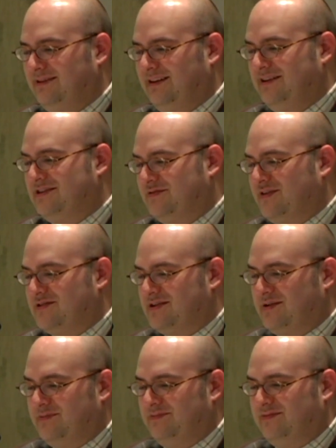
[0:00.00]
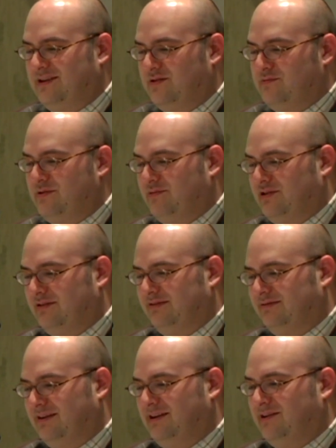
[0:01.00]
least as far as I can remember
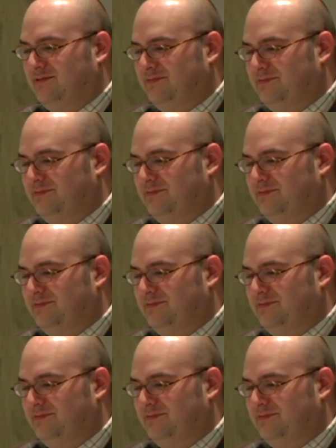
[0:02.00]
right now.